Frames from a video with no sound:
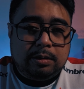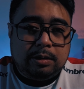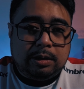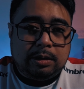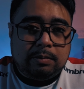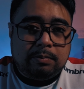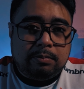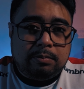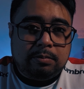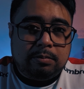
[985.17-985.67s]

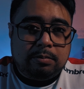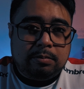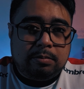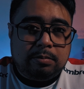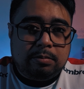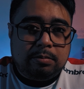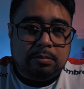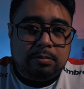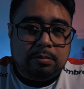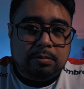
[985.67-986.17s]

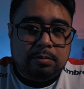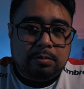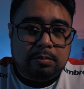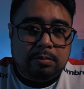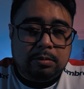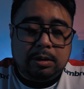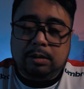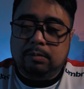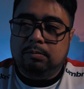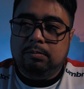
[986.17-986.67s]
um,
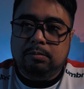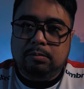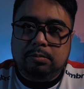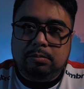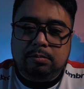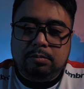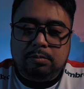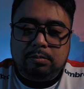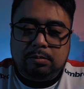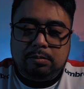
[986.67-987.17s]
well,
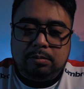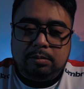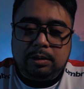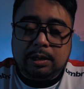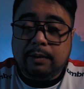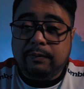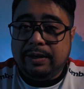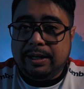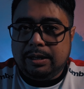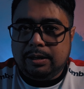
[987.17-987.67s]

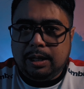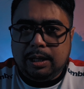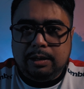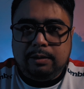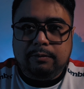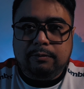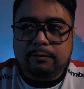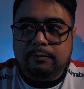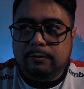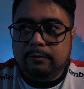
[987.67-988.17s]
having a
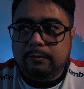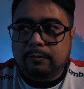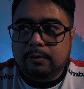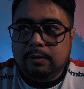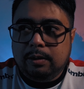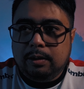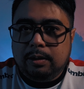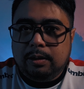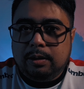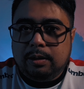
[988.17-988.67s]
life
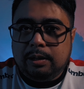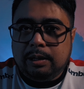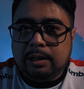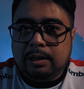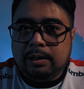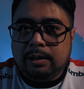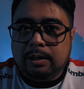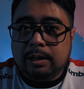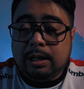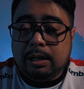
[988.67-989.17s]

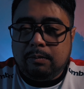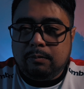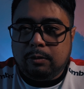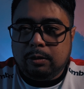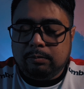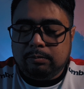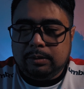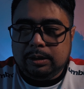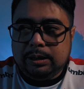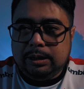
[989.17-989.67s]
and getting
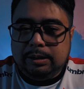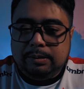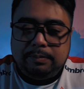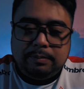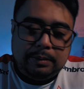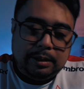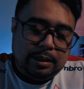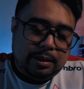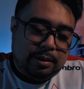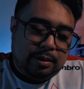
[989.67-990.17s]
more money.
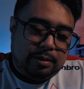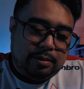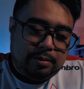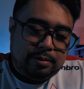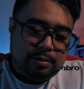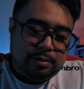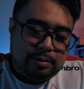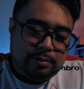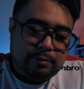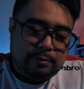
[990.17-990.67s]

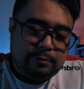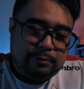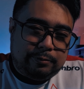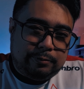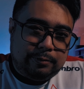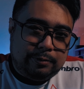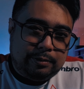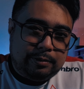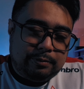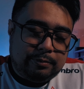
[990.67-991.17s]

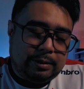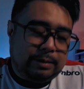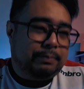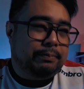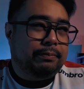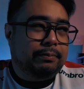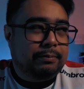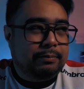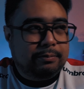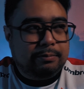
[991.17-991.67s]
Well,
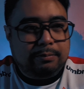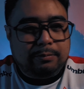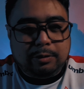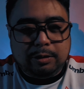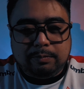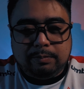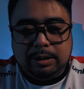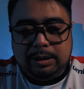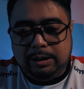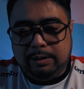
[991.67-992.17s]

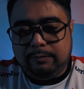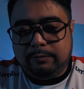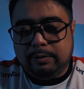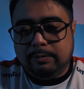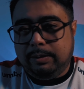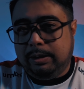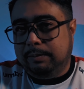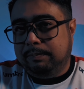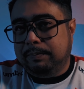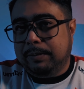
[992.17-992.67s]
more money for
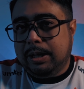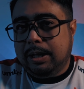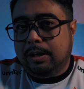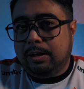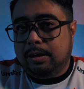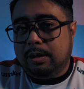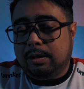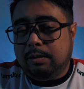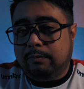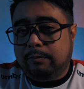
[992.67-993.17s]
me
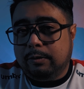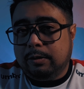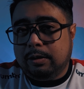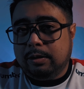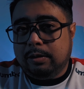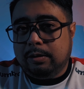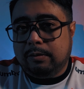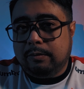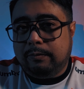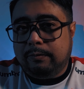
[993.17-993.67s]

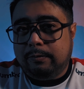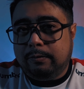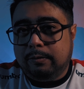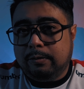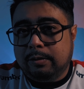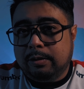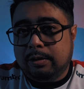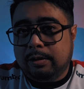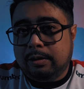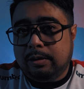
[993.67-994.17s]

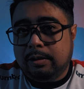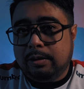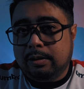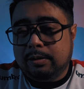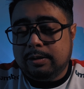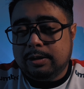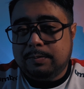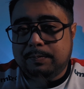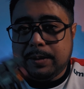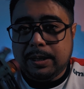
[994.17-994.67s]
for
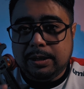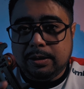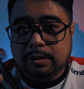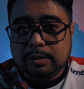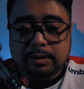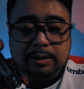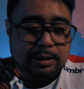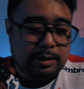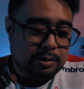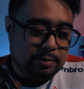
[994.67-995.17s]
to spend
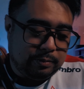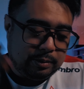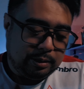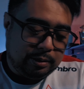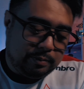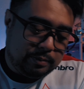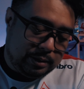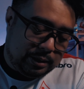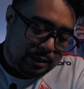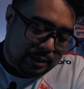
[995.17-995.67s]
on this one.